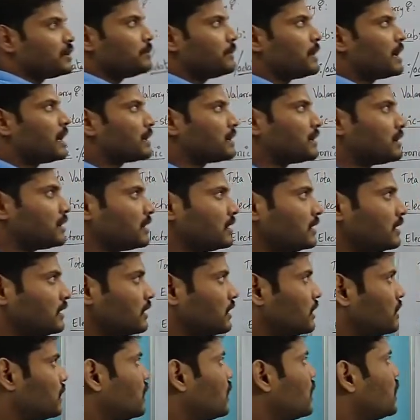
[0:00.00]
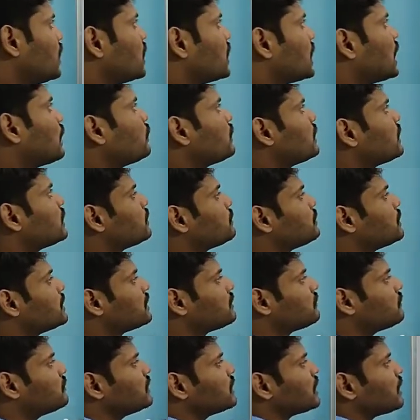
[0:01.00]
the matter here. Now in
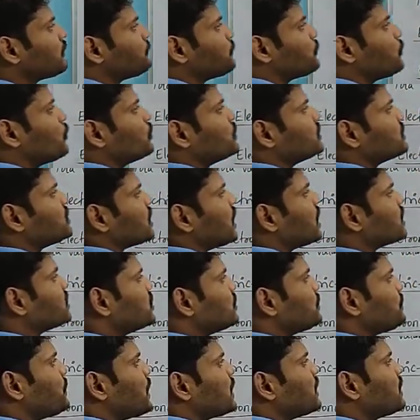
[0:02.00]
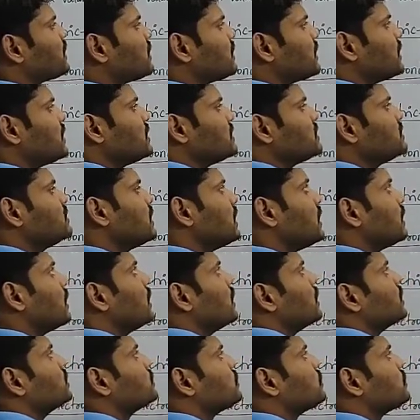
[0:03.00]
between, of course, charged particle is there.